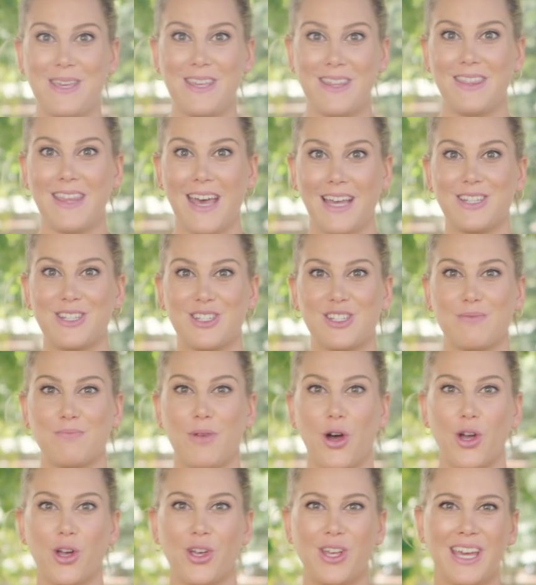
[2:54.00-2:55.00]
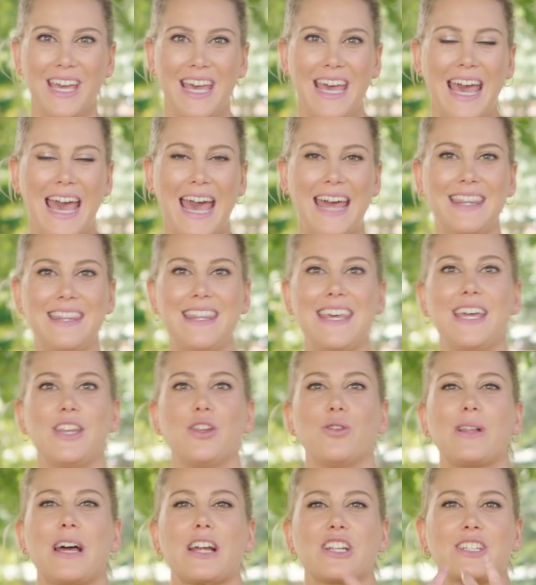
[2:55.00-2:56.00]
in that smoke, and then
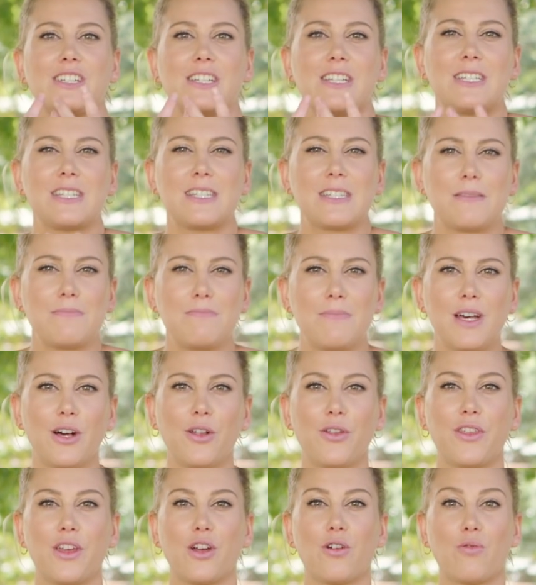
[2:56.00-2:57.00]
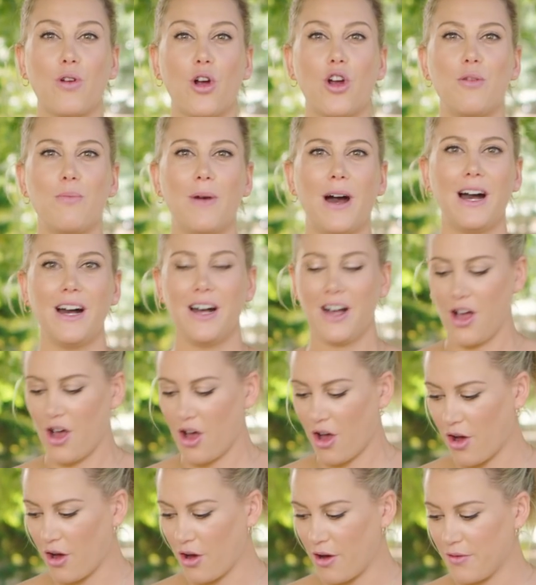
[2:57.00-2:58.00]
you'll actually smell the aroma
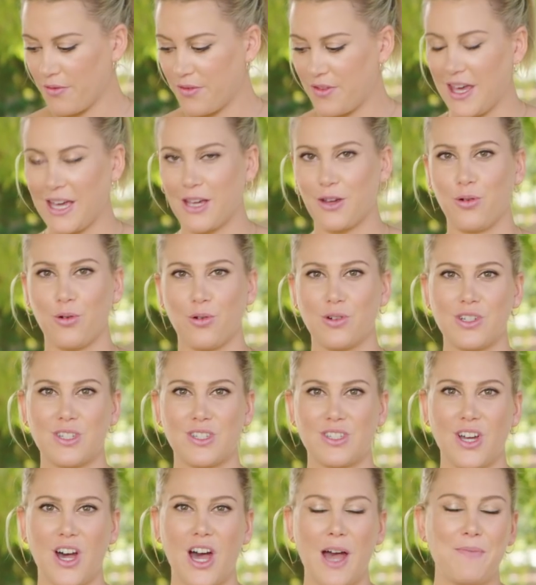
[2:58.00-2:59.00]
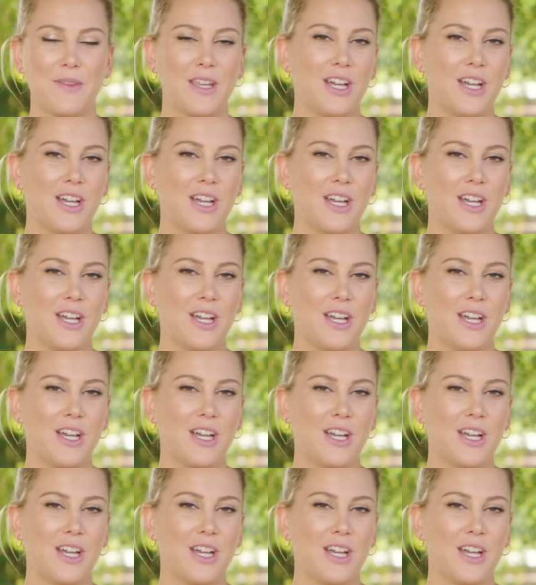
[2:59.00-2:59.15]
of that gorgeous thyme.